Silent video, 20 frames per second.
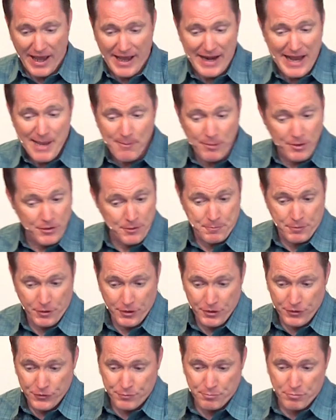not able to
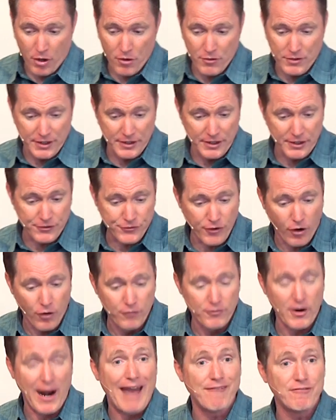produce brokenness
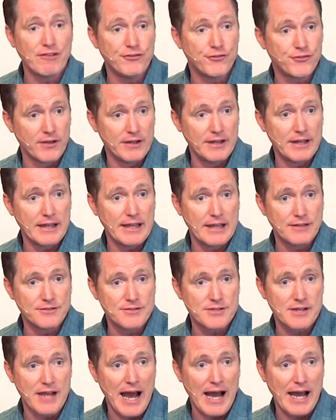over having sinned
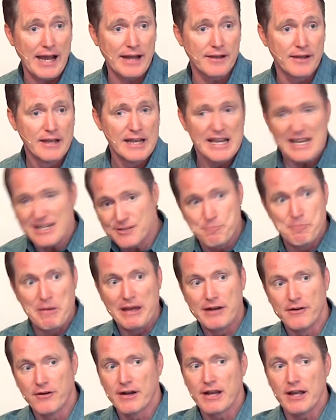against God. He's
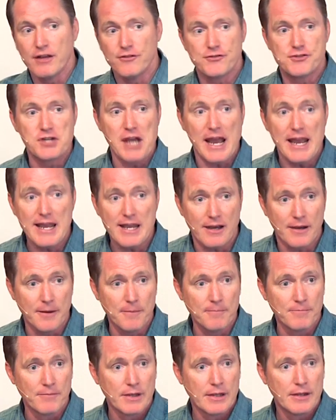bitter against
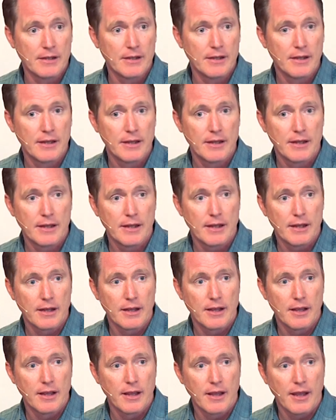Jacob.
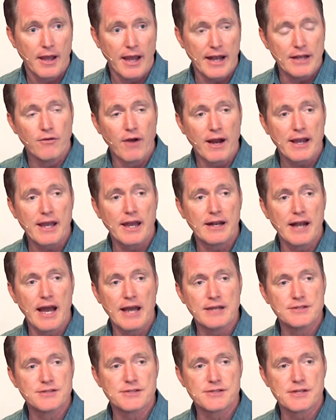And he
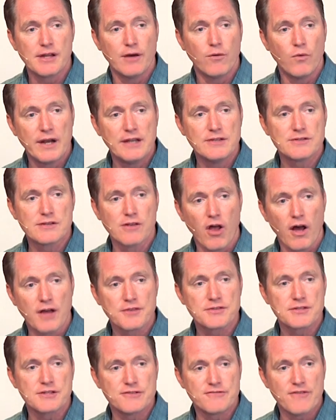recognizes that what he's
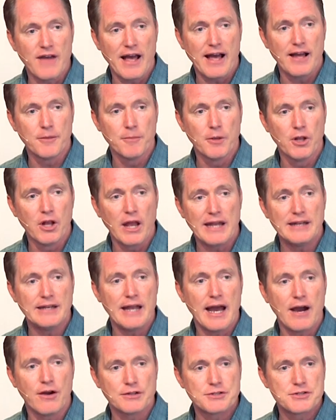lost is valuable, and
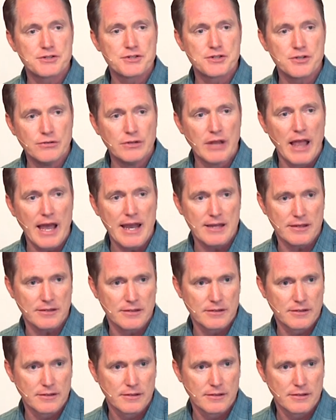now it's too late.